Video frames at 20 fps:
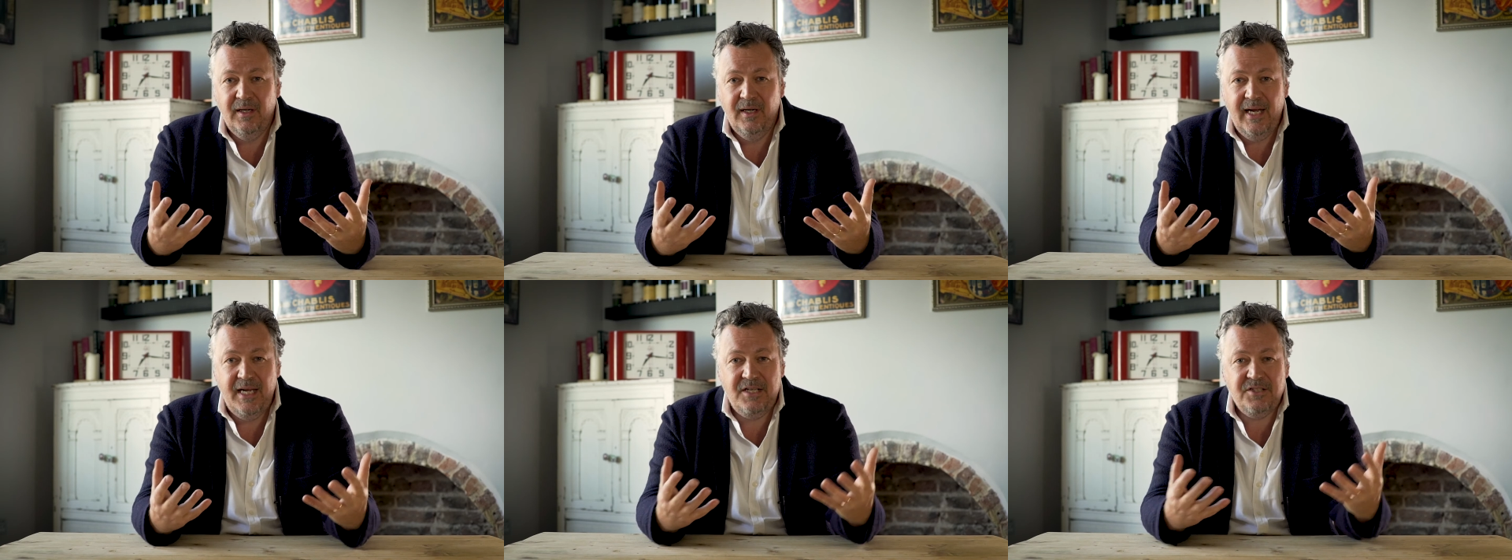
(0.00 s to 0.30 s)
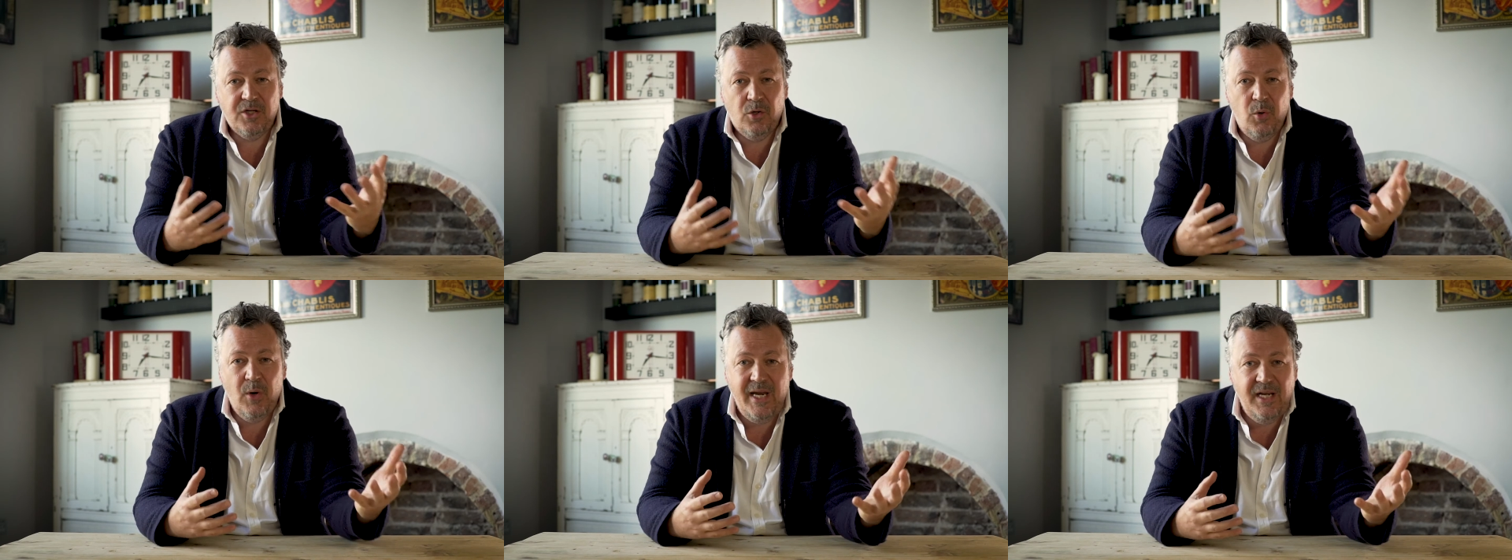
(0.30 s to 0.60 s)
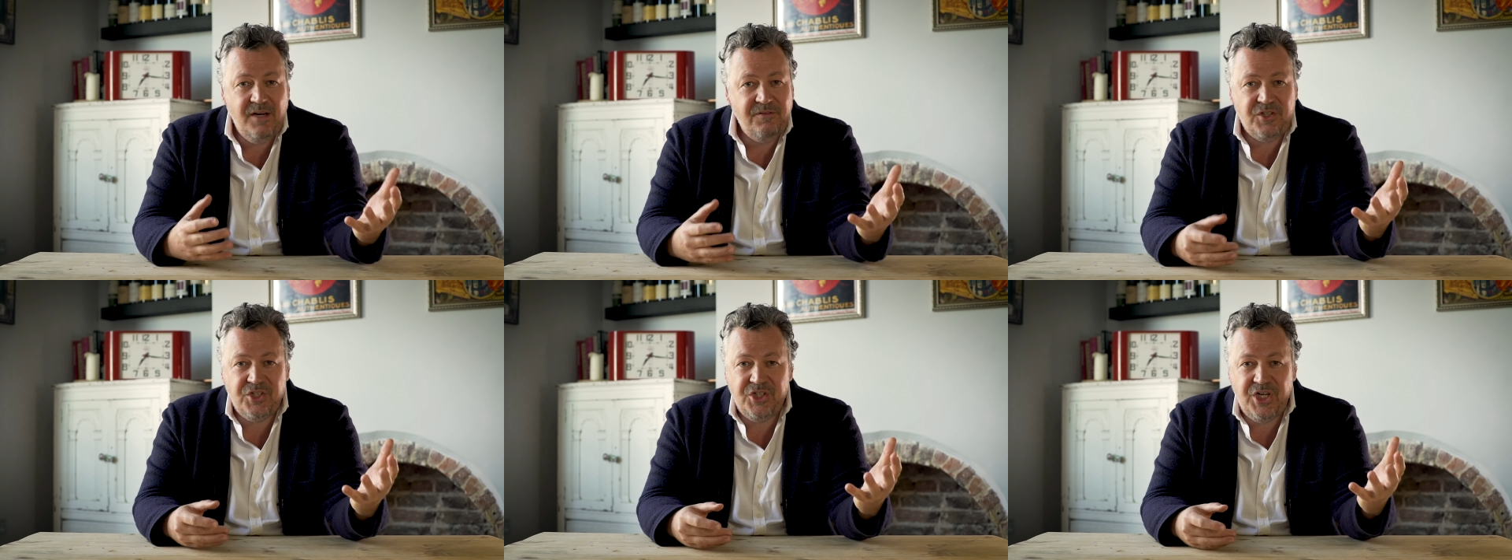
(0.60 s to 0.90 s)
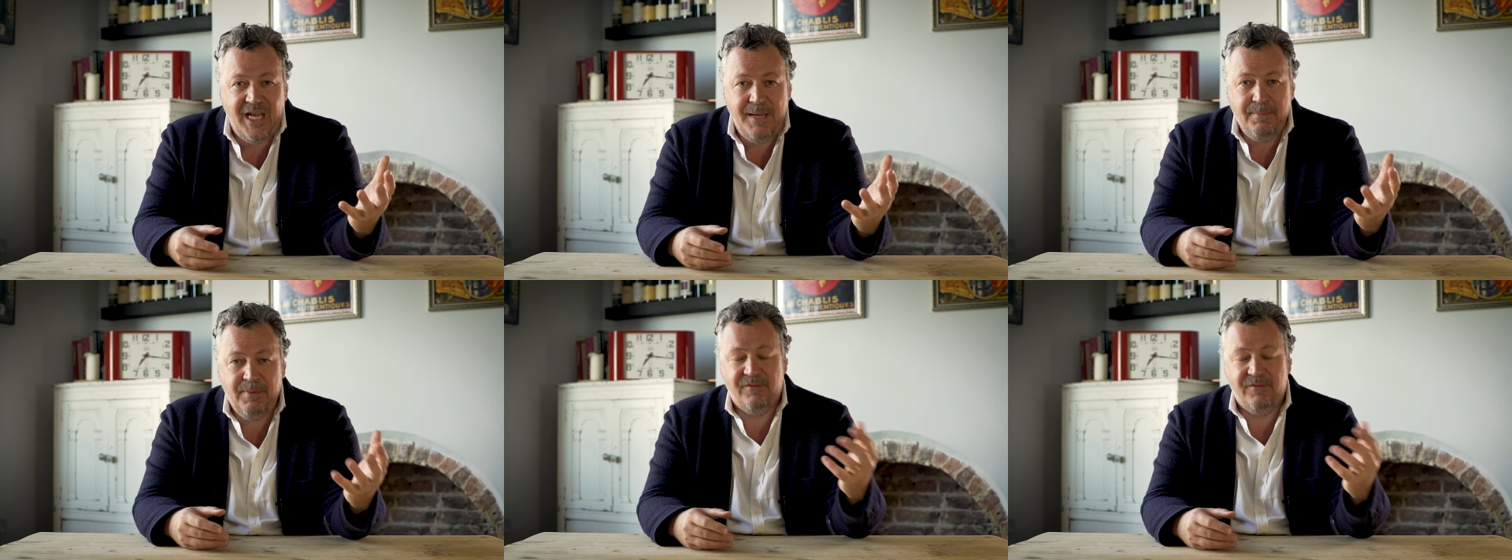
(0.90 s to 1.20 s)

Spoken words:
His Queen of Sheba